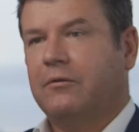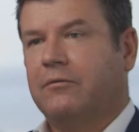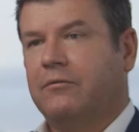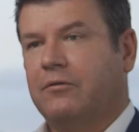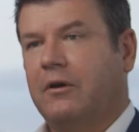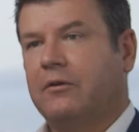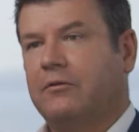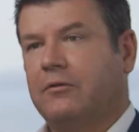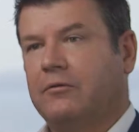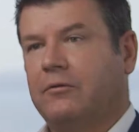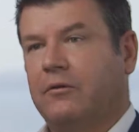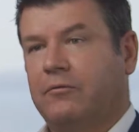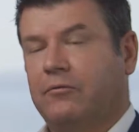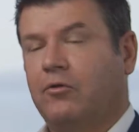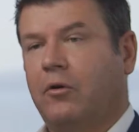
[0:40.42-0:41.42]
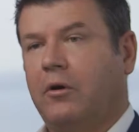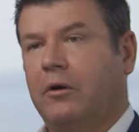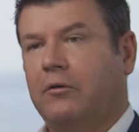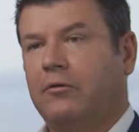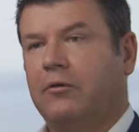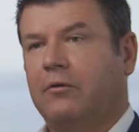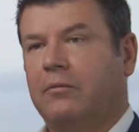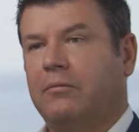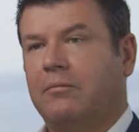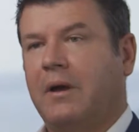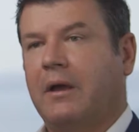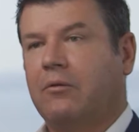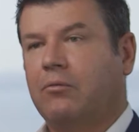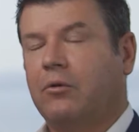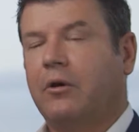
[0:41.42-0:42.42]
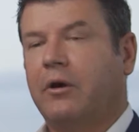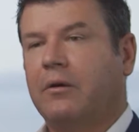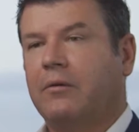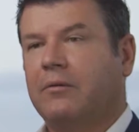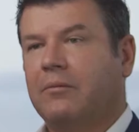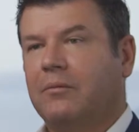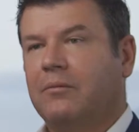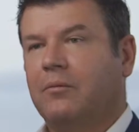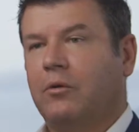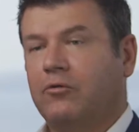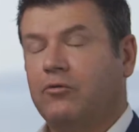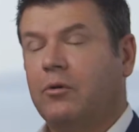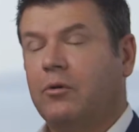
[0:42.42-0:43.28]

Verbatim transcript: of justice of trying to make right what's